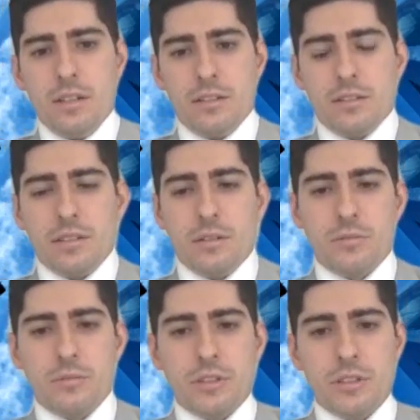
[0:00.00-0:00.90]
I think that
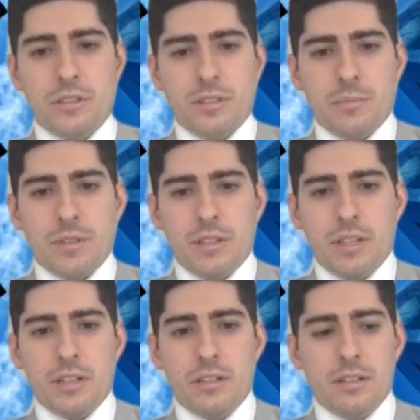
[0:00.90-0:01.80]
was really something
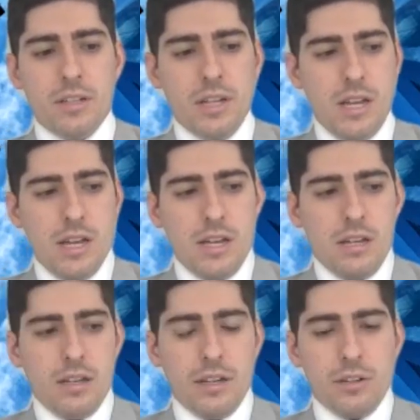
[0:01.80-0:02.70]
that
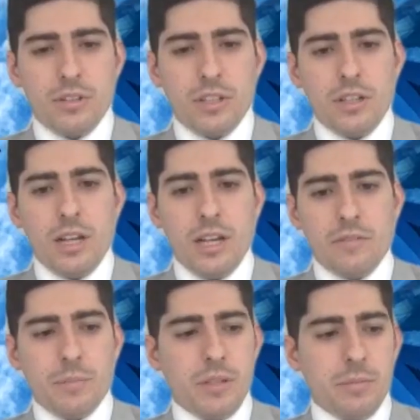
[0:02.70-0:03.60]
I don't think a
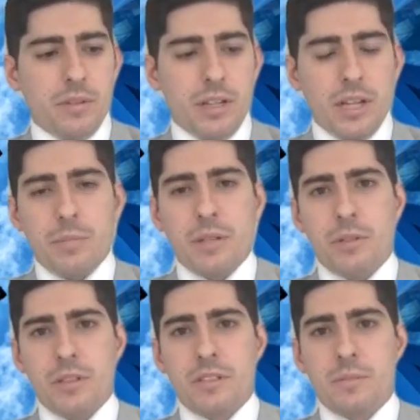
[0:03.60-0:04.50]
lot of
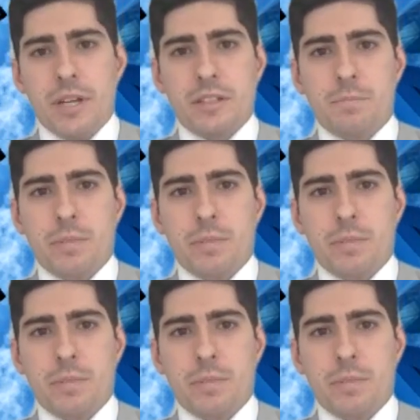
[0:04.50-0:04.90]
people expect,